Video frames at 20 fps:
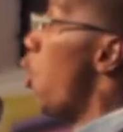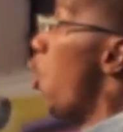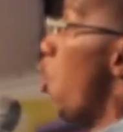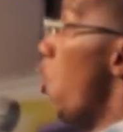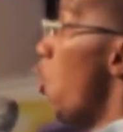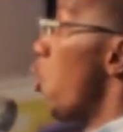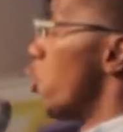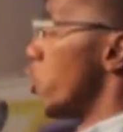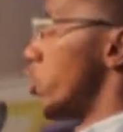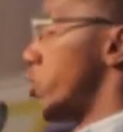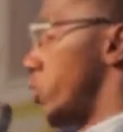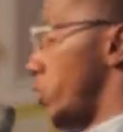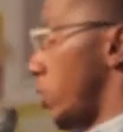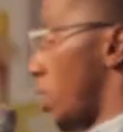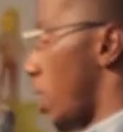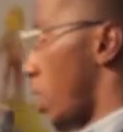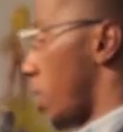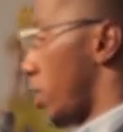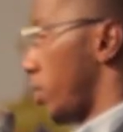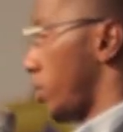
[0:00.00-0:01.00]
Or too
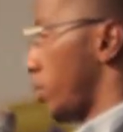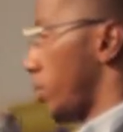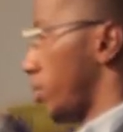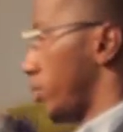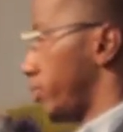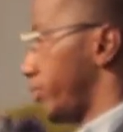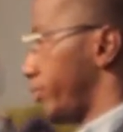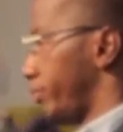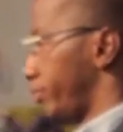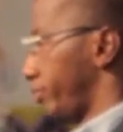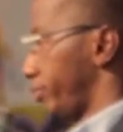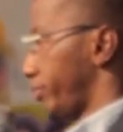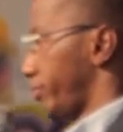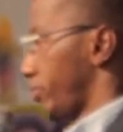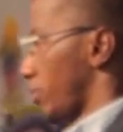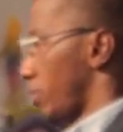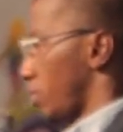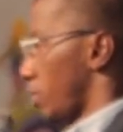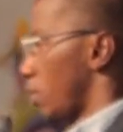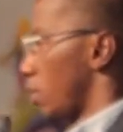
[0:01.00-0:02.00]
high.
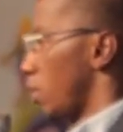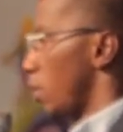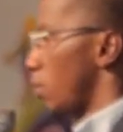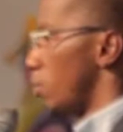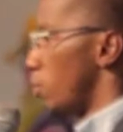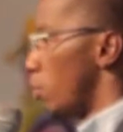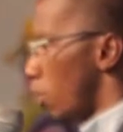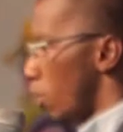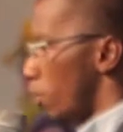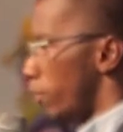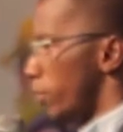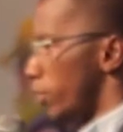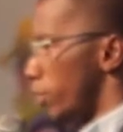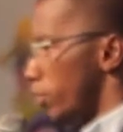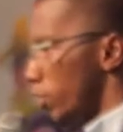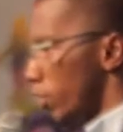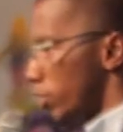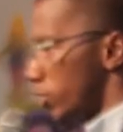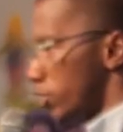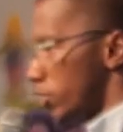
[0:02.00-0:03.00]
More often
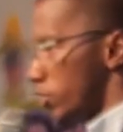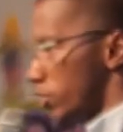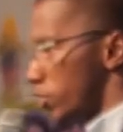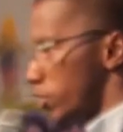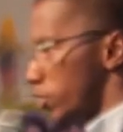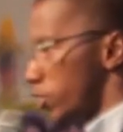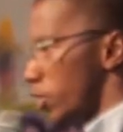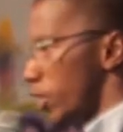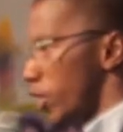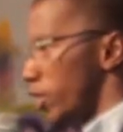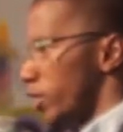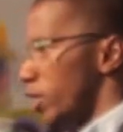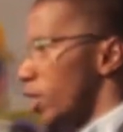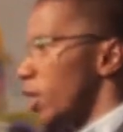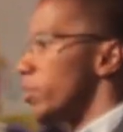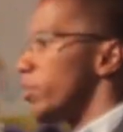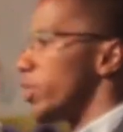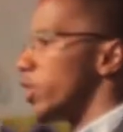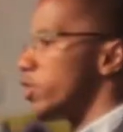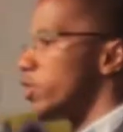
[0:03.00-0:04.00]
than not, it's too low.
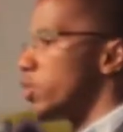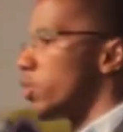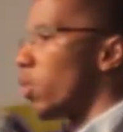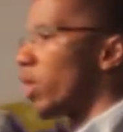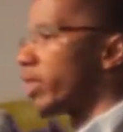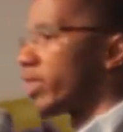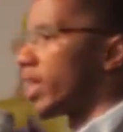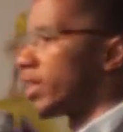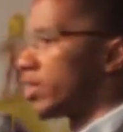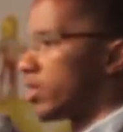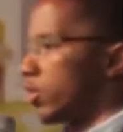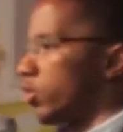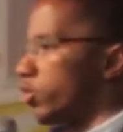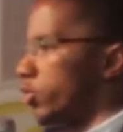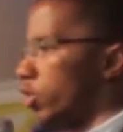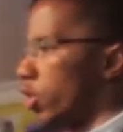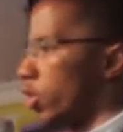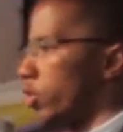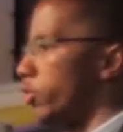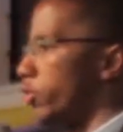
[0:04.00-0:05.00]
Because you want that deal
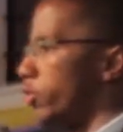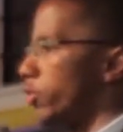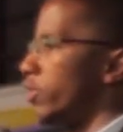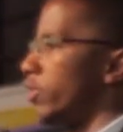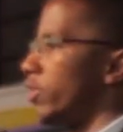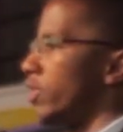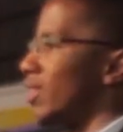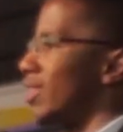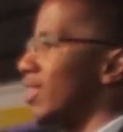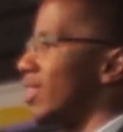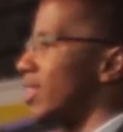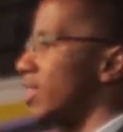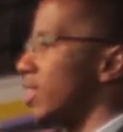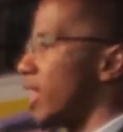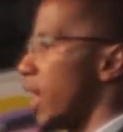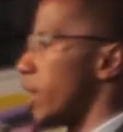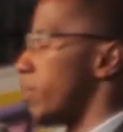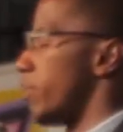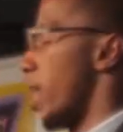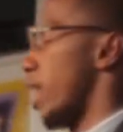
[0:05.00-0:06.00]
to go through
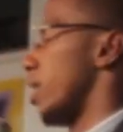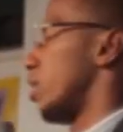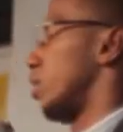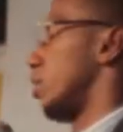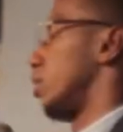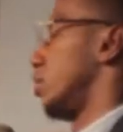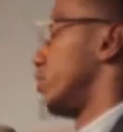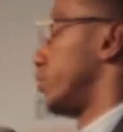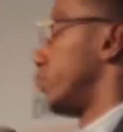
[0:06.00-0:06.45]
that badly.